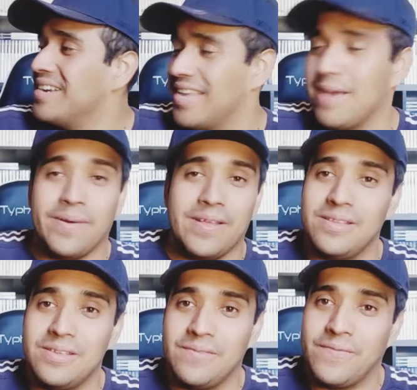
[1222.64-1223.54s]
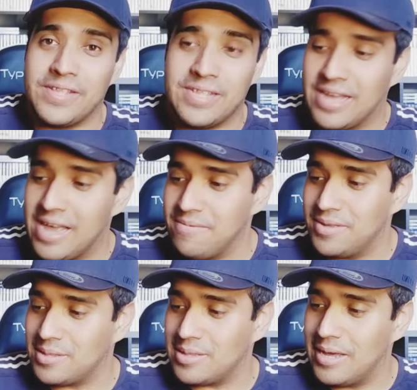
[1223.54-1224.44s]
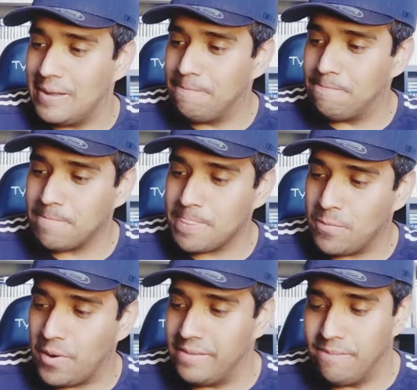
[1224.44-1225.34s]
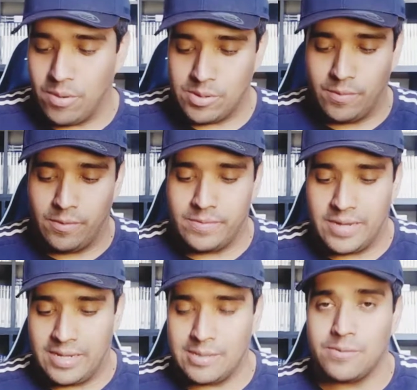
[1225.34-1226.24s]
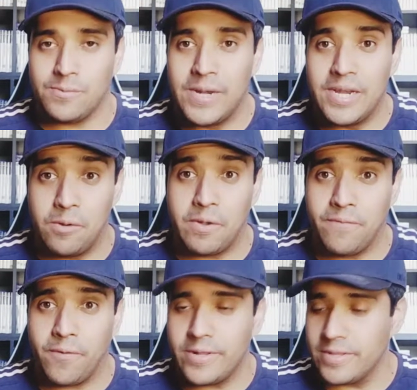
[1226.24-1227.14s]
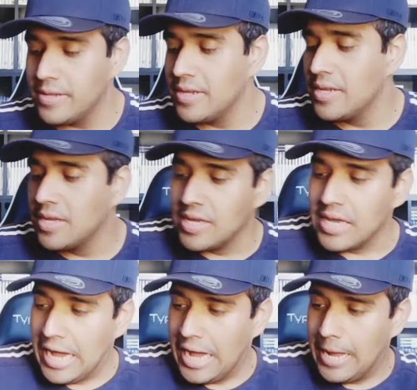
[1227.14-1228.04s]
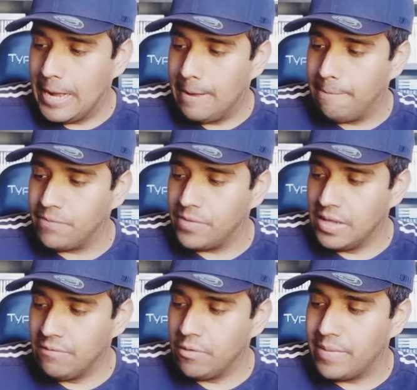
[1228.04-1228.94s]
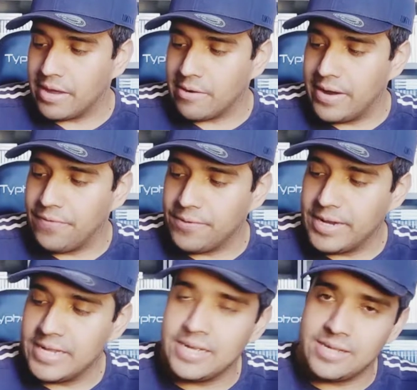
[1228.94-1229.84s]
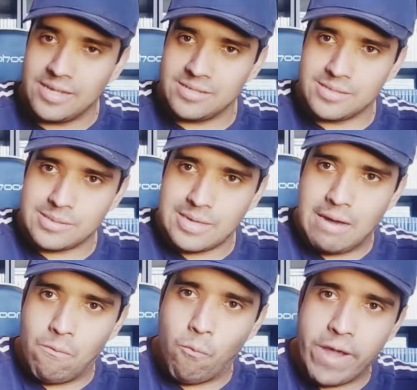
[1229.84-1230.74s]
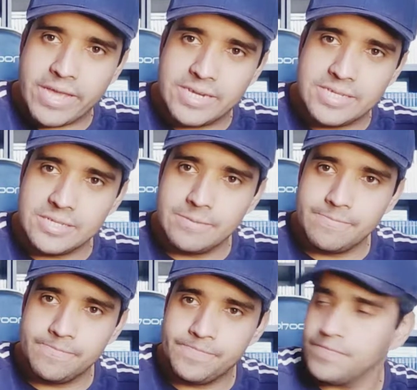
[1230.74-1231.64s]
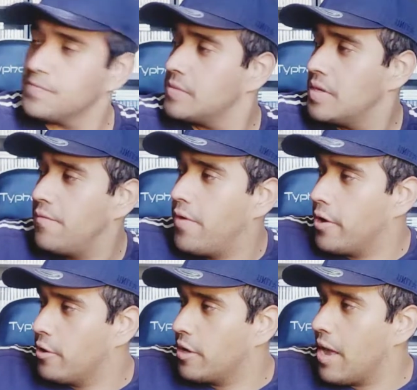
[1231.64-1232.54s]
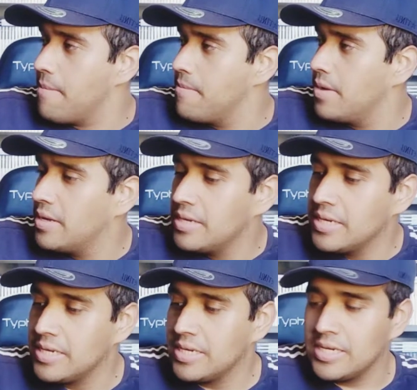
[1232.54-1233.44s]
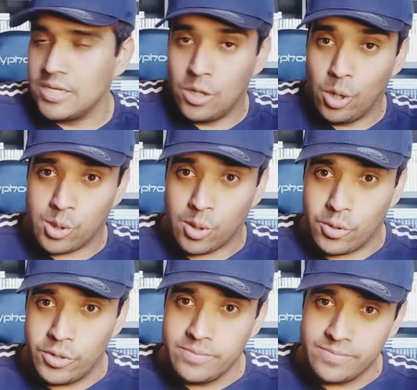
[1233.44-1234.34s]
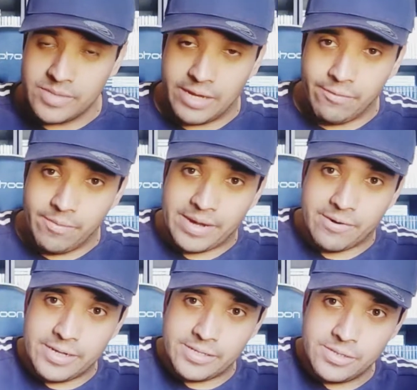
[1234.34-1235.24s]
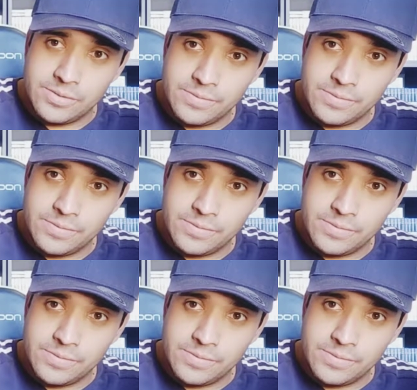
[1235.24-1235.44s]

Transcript: yeah, but finding that game is uh, probably impossible unless you're really looking for it. Um, Devil May Cry 3, Dante's Awakening, very good game. Not so good, Devil May Cry 2.